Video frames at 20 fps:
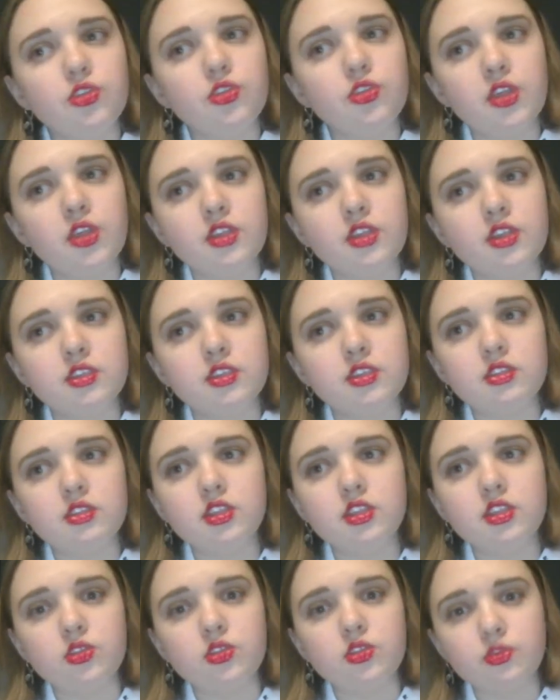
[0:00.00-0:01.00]
think that
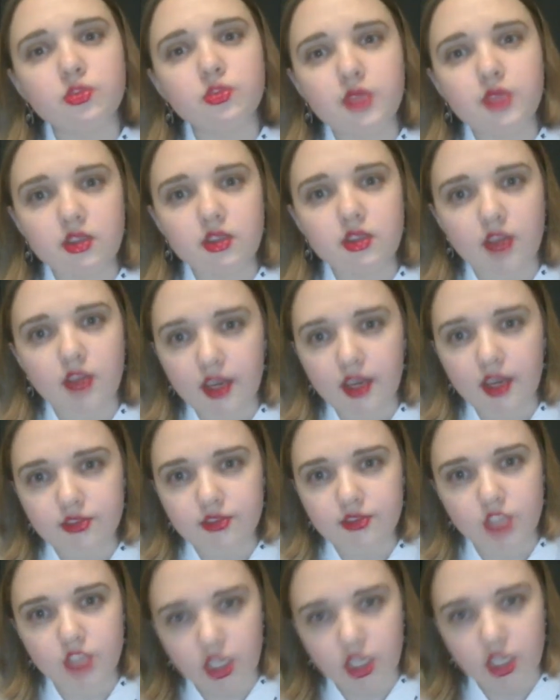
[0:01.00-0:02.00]
it could be
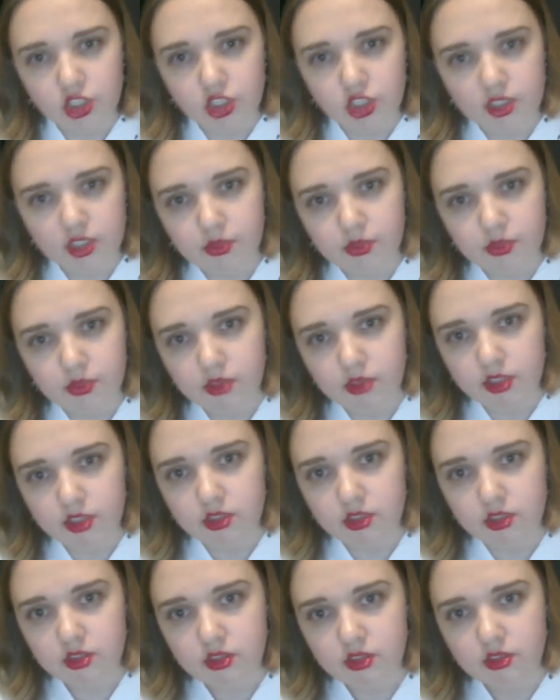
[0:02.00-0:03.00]
life-changing experience?